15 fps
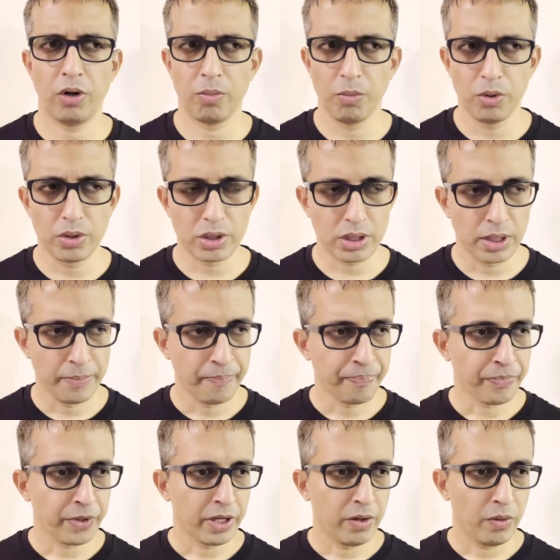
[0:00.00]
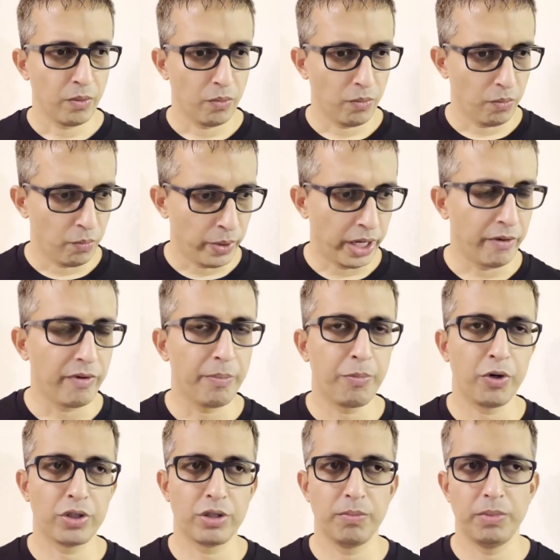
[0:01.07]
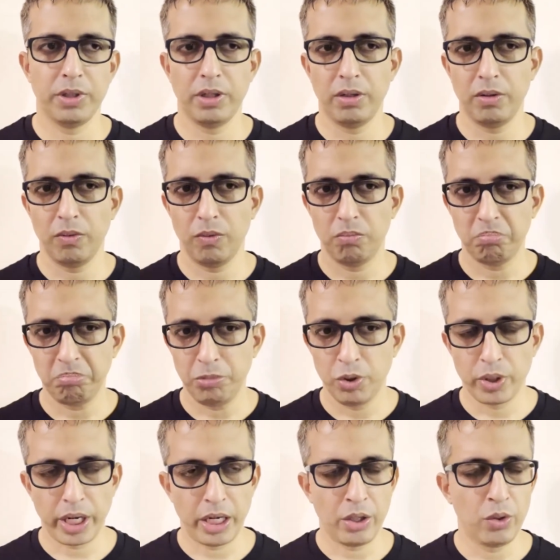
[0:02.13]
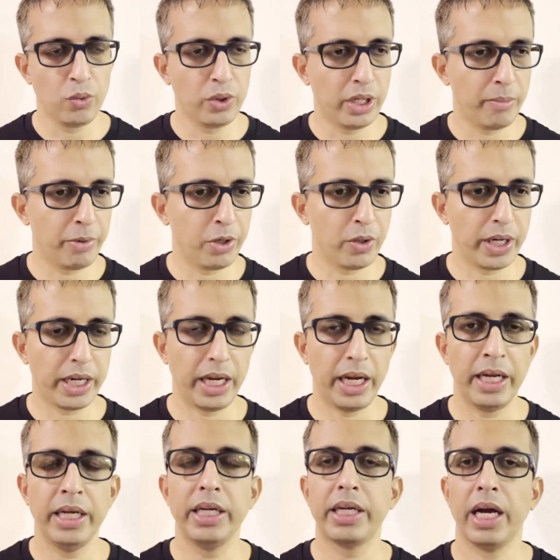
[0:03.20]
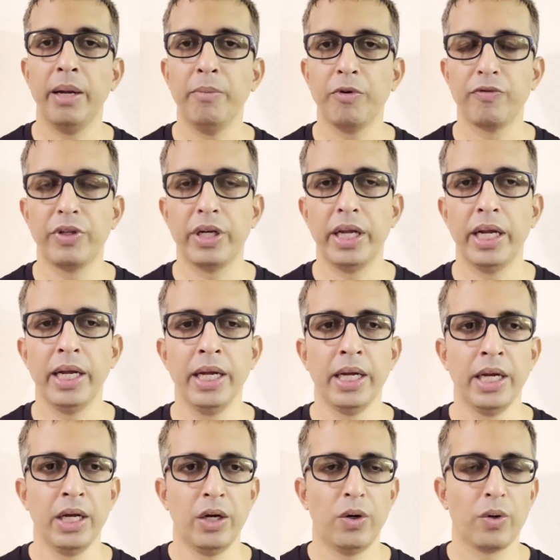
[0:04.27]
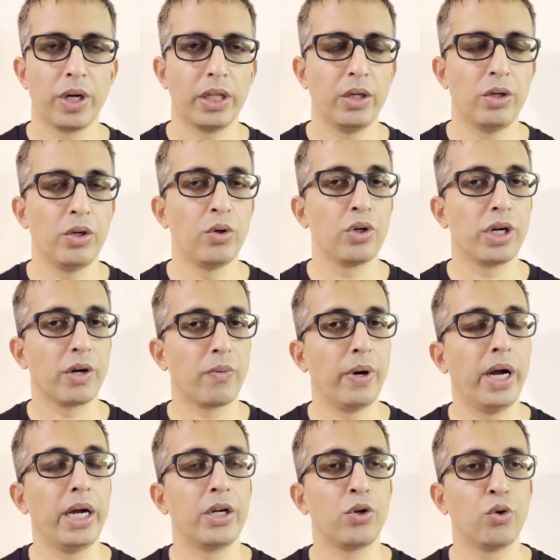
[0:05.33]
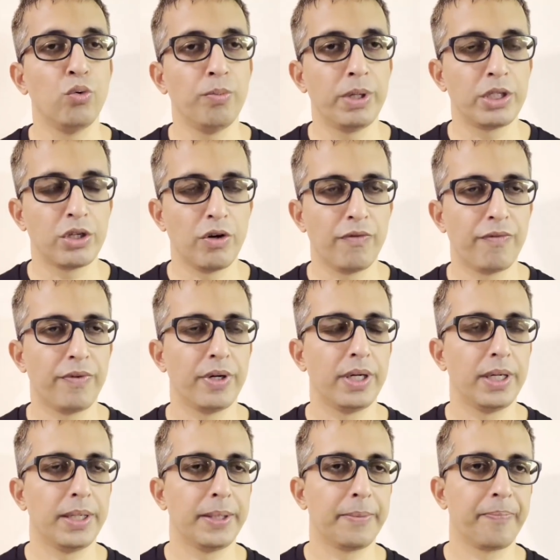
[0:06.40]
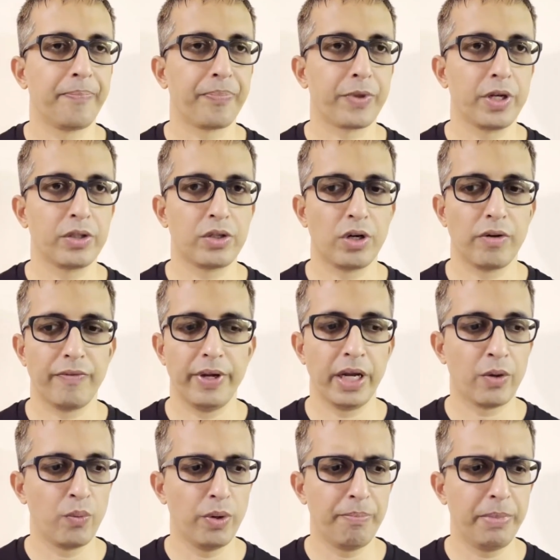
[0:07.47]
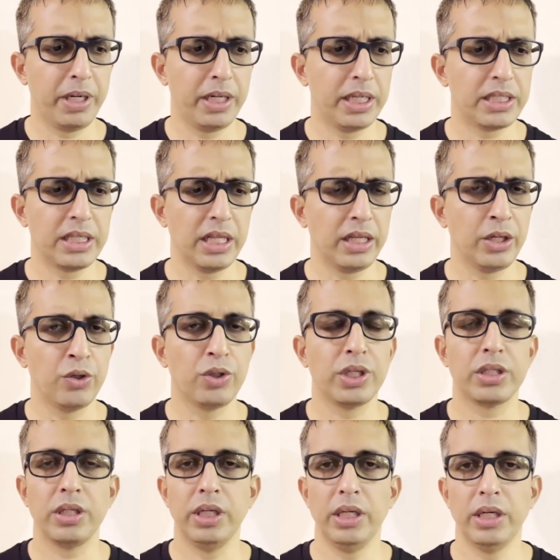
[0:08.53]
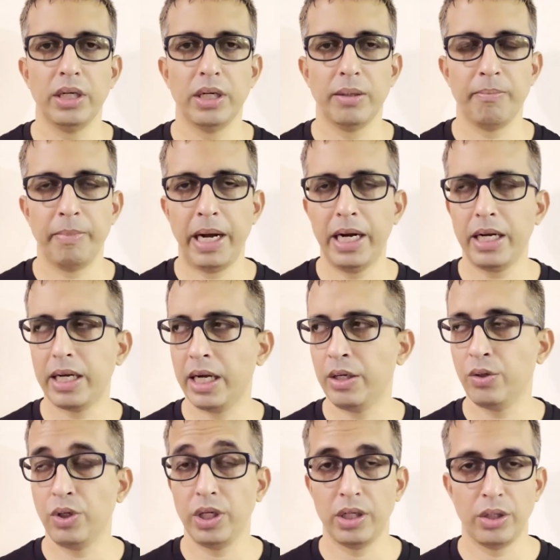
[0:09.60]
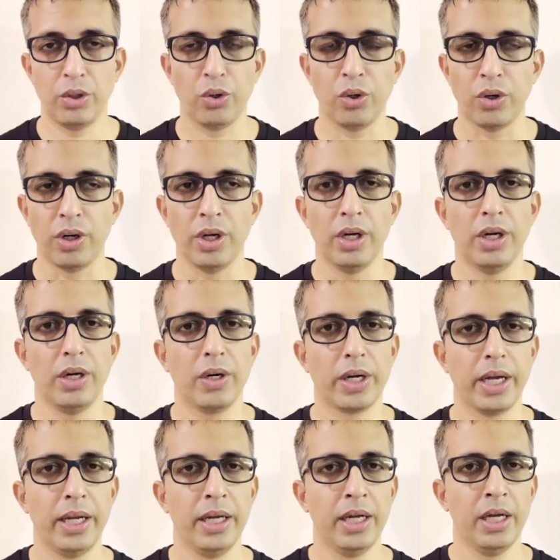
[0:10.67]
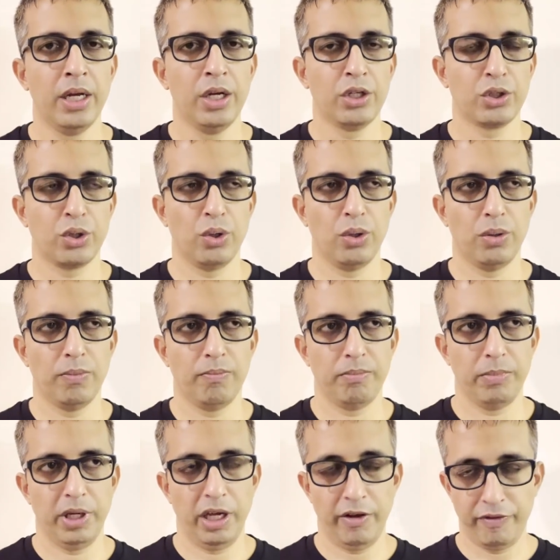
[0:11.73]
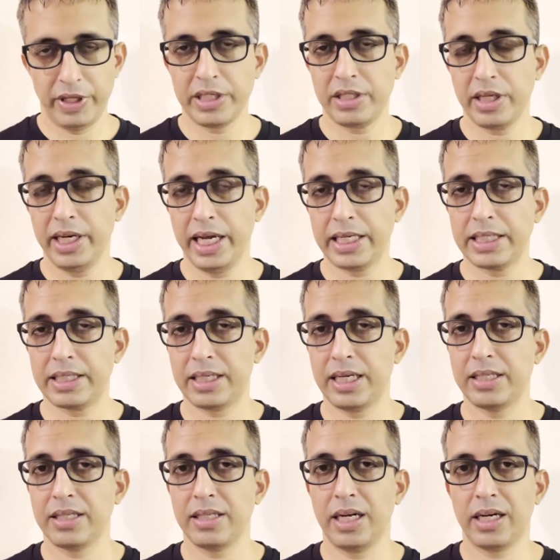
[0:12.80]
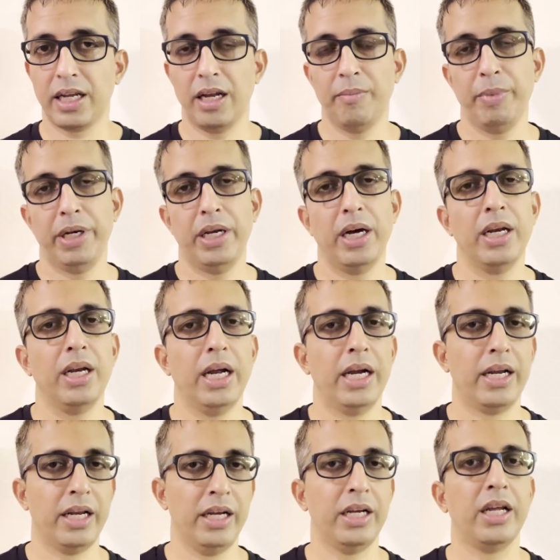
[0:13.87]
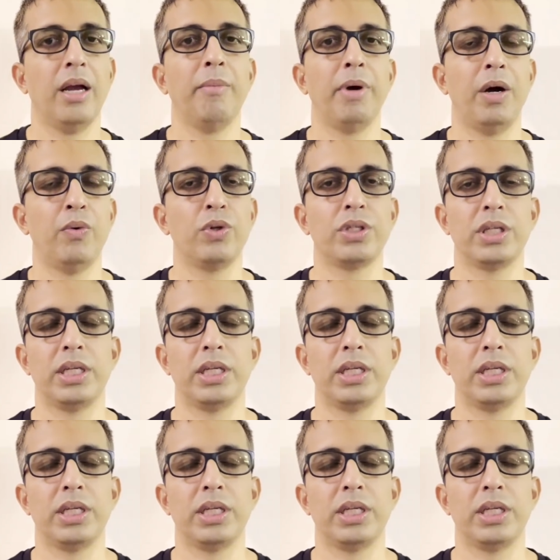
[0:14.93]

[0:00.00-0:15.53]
almost whenever possible. You can do them, at any time of the day, okay? They don't require too much of sort of equipment. There's nothing. You just need a mat and you need a door, okay? So if there's 3 exercises that can be done at any time, I would